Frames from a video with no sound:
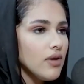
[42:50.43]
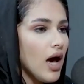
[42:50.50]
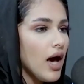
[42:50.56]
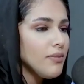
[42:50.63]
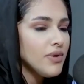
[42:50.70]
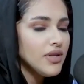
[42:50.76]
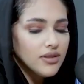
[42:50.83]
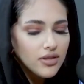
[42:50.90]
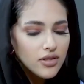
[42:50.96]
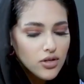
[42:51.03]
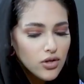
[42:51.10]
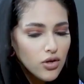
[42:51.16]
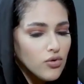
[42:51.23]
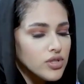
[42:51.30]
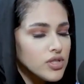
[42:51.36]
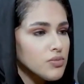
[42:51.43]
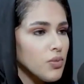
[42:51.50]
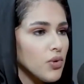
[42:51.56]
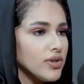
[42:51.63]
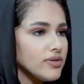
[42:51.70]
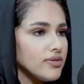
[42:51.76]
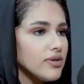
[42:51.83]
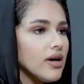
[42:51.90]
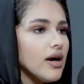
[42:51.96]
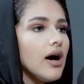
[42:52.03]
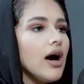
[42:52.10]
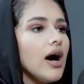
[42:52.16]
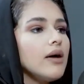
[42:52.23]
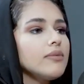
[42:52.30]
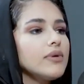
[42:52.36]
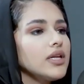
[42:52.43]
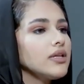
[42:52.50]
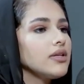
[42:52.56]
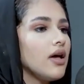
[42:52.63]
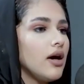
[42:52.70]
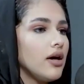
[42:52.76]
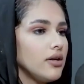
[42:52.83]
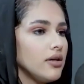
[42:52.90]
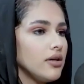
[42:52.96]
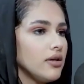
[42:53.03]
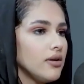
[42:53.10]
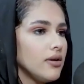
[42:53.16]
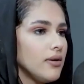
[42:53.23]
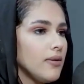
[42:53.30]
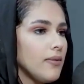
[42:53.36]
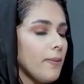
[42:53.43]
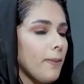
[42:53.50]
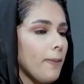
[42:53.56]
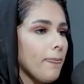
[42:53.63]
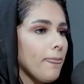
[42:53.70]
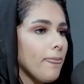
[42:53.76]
I'm at the lowest point. I'm gonna die. And